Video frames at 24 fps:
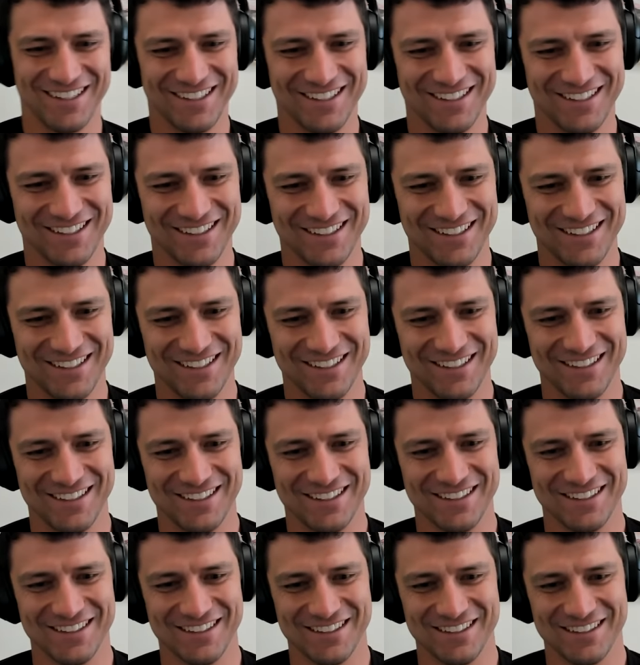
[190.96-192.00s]

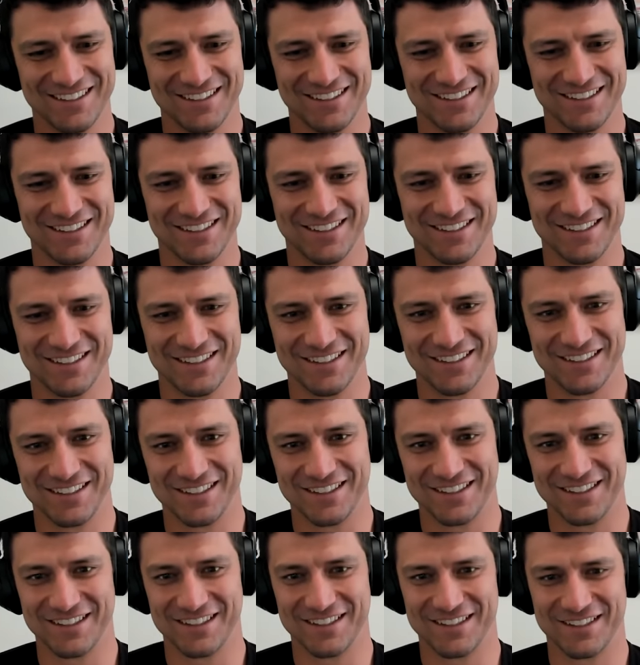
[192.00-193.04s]

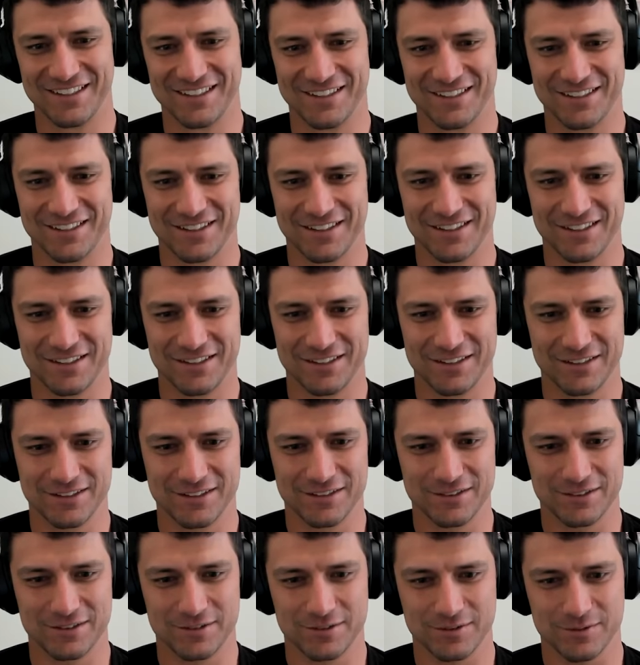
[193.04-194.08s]

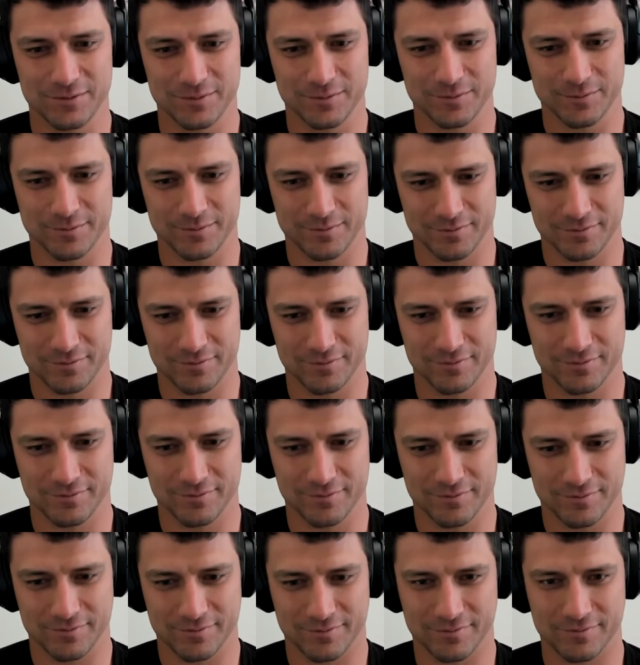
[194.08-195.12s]

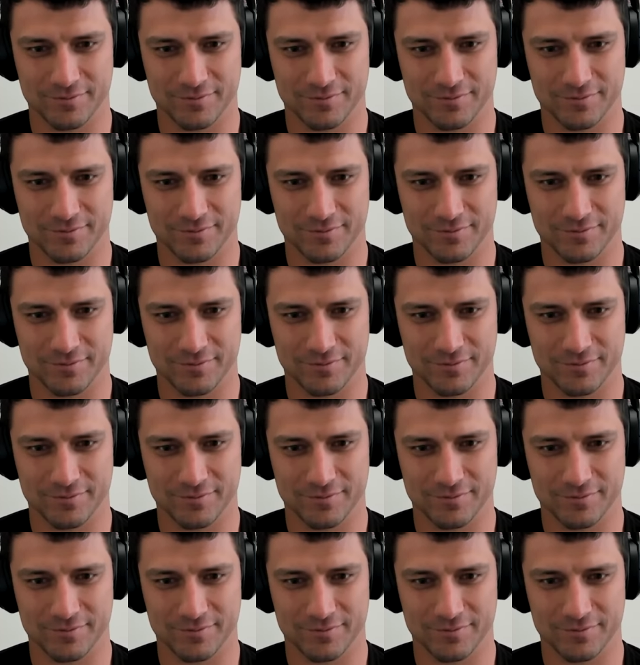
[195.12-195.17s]
This person isn't speaking.